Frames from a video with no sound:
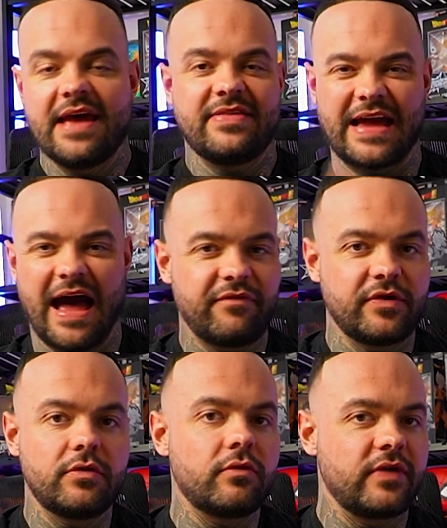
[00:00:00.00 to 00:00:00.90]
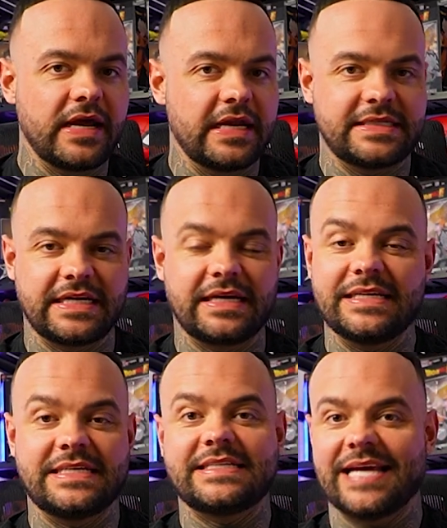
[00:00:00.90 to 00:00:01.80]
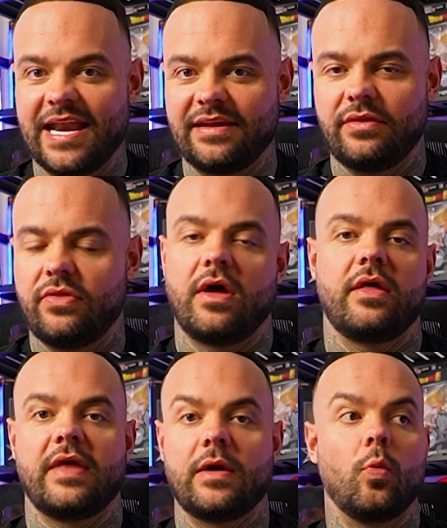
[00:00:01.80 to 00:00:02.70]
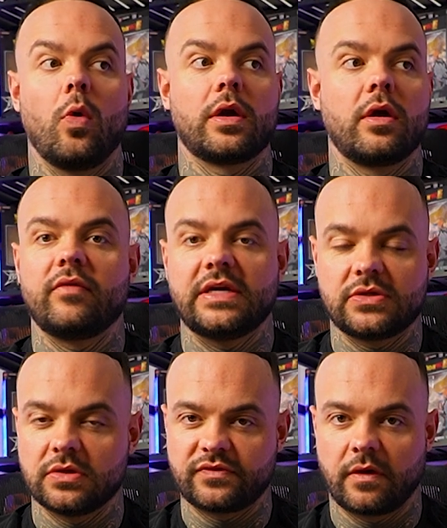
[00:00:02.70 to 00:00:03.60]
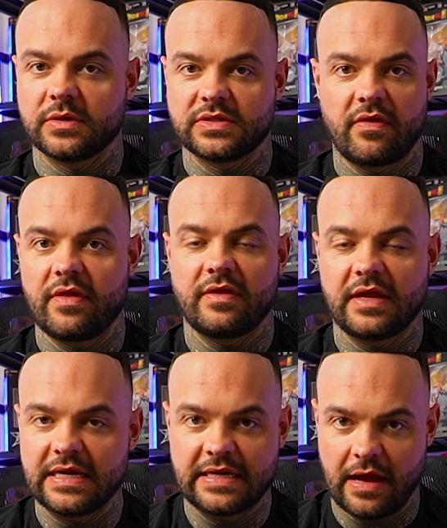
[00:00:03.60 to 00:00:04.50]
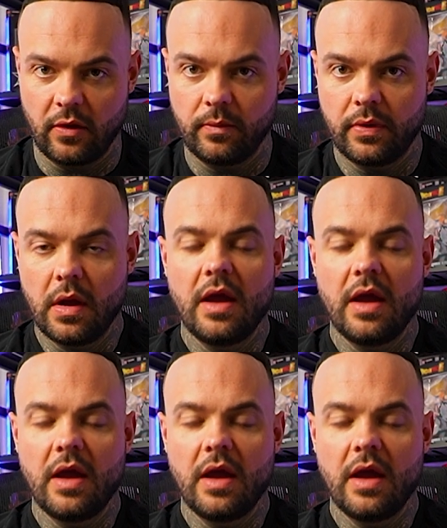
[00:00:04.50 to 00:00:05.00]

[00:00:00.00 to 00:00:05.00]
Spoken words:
They haven't realistically said that they want a resource from us or that they need help.